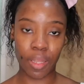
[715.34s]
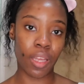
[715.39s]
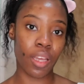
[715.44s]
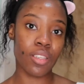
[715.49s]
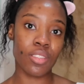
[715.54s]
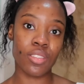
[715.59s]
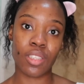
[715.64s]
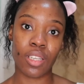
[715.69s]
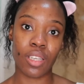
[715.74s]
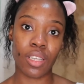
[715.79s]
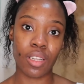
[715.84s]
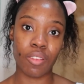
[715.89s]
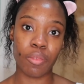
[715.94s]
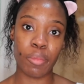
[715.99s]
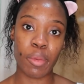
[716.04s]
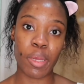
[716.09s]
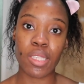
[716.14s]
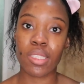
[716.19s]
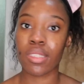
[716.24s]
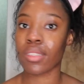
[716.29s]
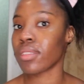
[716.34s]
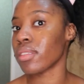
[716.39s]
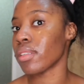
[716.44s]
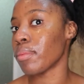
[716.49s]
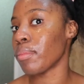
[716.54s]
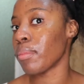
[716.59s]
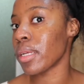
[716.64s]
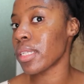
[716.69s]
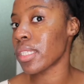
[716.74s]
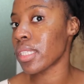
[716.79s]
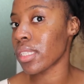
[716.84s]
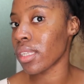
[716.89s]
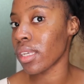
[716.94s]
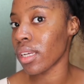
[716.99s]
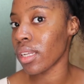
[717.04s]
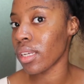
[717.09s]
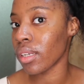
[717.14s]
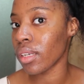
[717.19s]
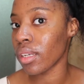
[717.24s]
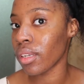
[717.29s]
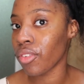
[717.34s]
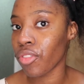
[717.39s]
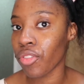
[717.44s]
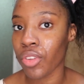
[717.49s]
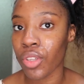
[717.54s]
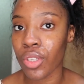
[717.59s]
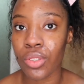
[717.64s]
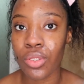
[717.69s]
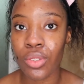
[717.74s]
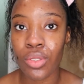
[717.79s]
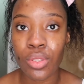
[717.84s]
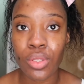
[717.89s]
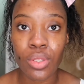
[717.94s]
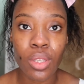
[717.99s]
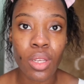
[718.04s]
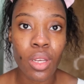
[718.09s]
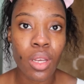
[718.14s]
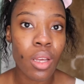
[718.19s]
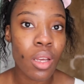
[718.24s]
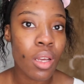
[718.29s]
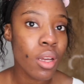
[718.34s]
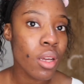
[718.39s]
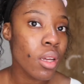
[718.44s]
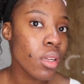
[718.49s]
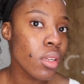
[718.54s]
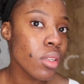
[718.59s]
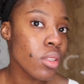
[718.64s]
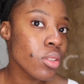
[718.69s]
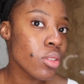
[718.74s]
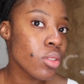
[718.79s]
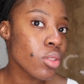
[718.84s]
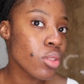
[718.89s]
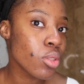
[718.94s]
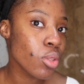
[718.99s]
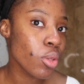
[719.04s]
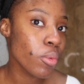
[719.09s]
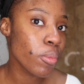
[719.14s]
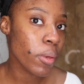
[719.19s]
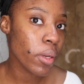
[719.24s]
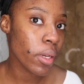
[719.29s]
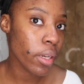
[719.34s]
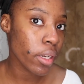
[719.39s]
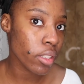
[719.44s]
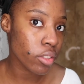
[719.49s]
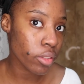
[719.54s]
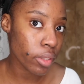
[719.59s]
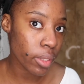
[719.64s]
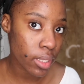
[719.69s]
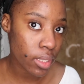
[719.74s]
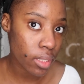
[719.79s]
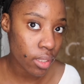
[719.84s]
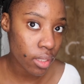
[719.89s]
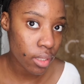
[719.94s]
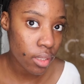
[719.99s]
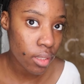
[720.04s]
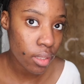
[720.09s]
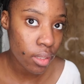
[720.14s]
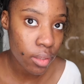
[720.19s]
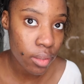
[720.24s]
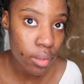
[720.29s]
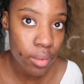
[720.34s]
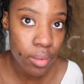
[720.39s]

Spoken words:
I just love masks. My skin feels super hydrated.